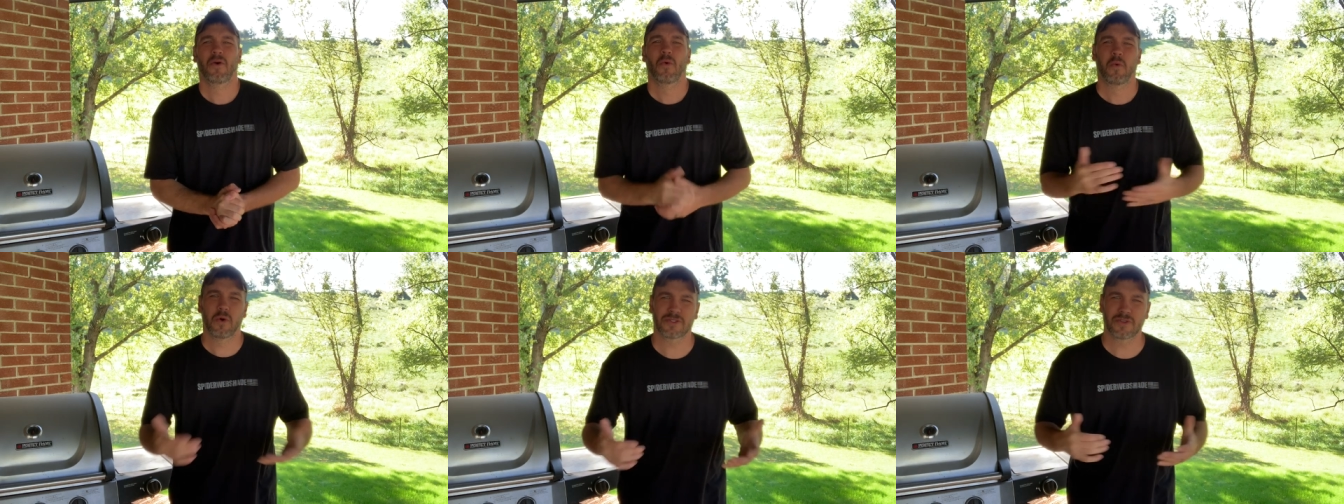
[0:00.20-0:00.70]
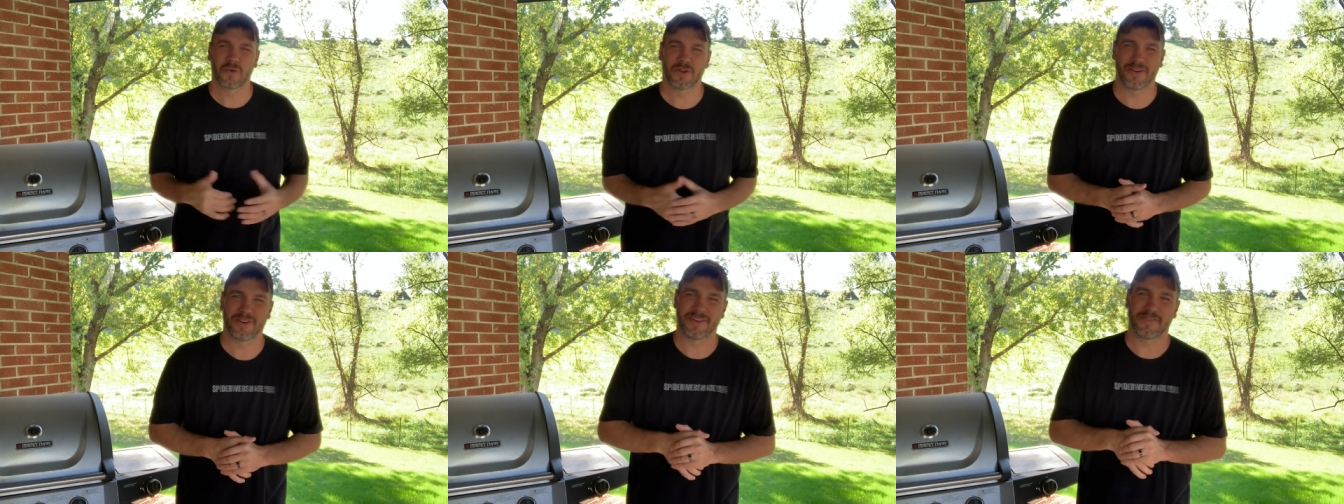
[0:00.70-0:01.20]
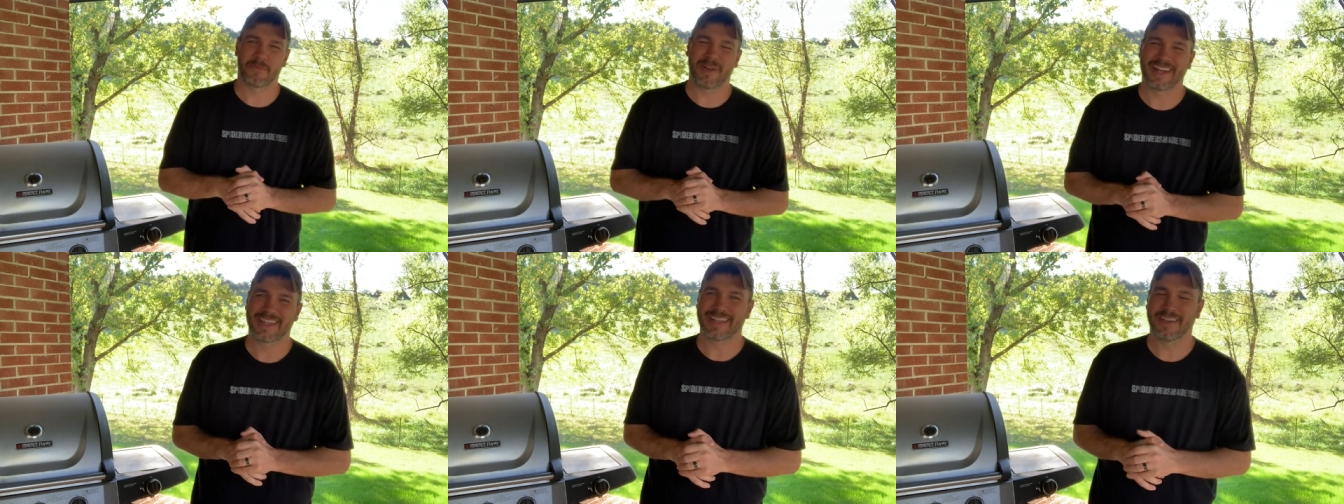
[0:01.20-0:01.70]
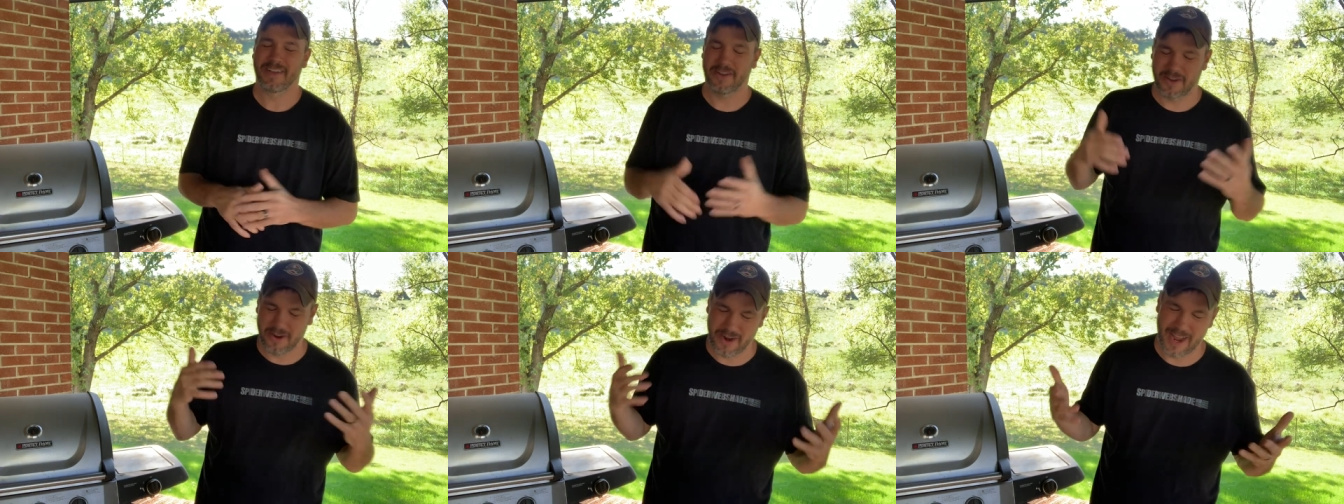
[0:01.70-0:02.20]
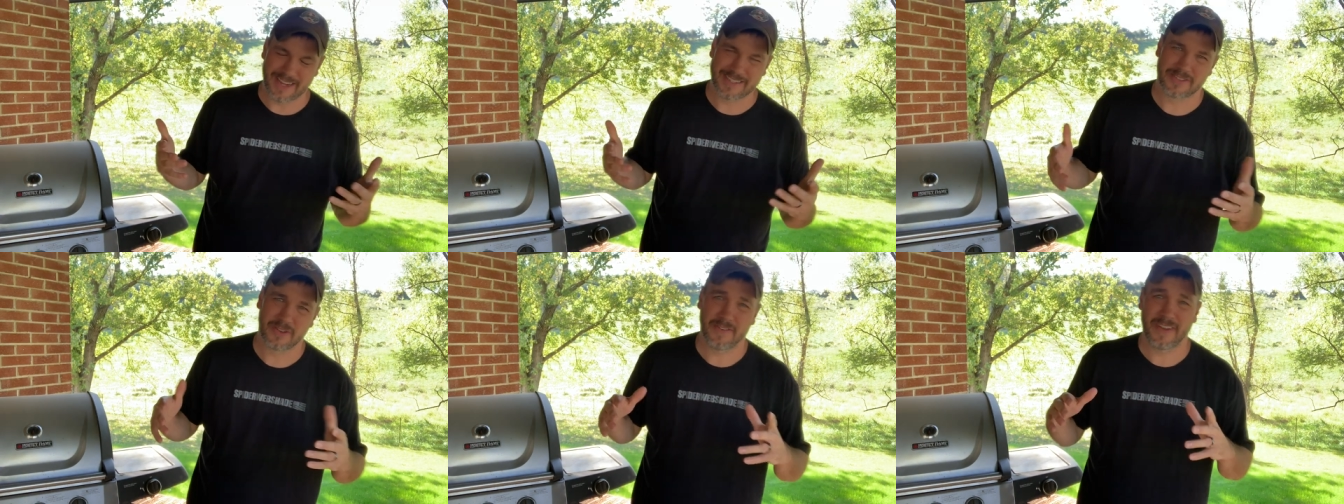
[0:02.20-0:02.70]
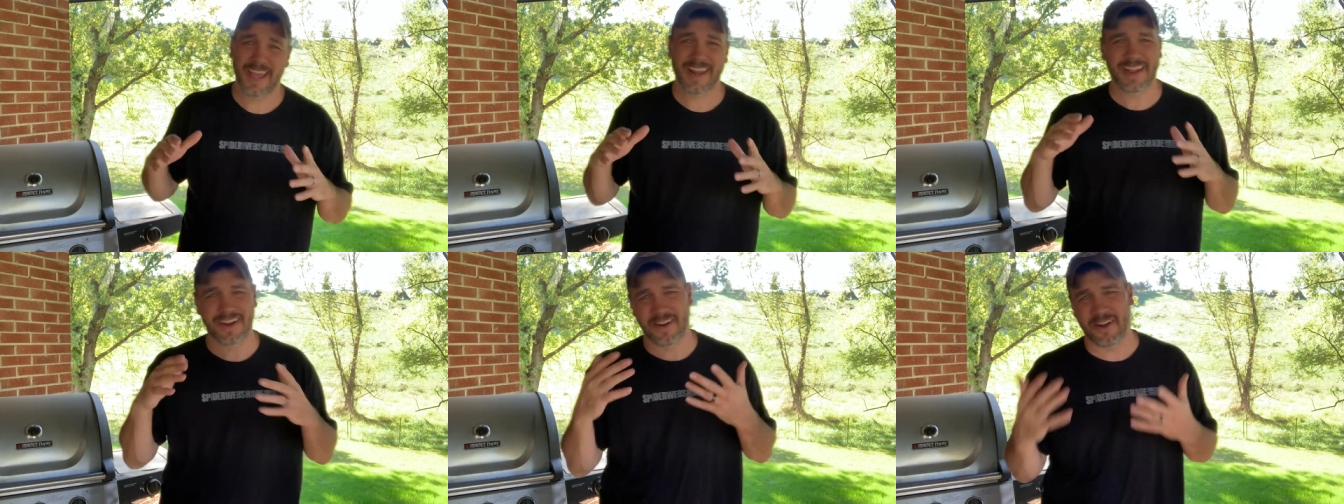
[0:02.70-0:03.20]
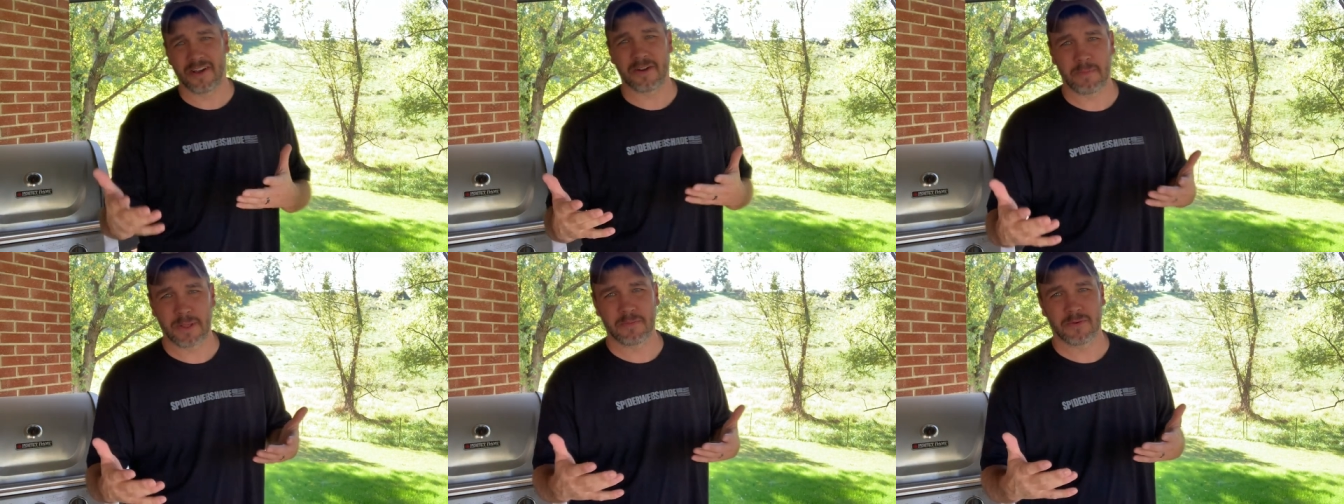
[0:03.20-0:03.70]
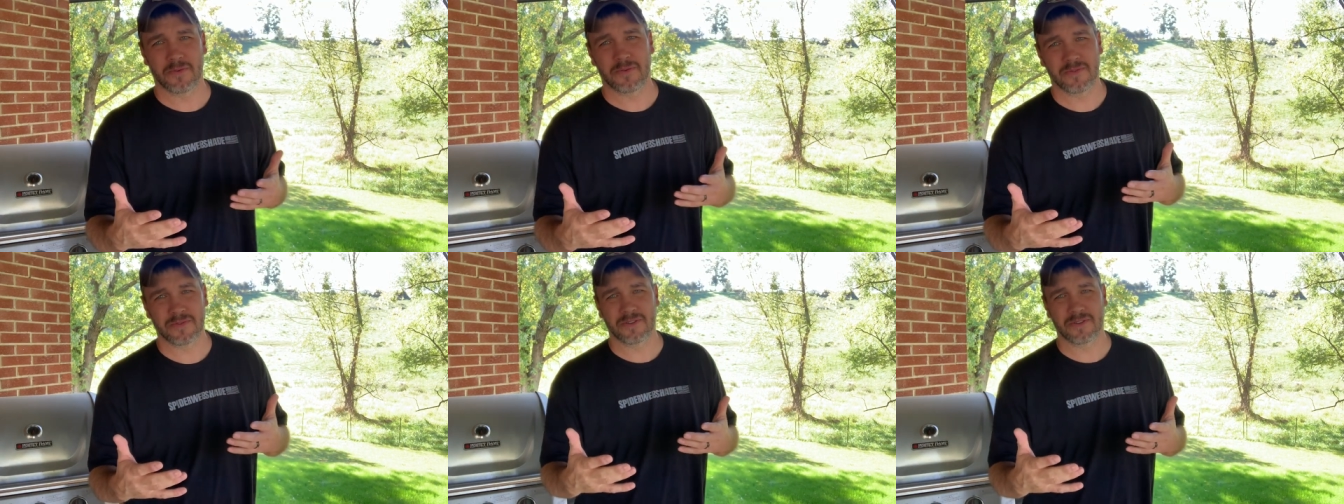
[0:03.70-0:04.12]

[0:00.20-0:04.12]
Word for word: What's going on, everybody? All right, so I've had a lot of people,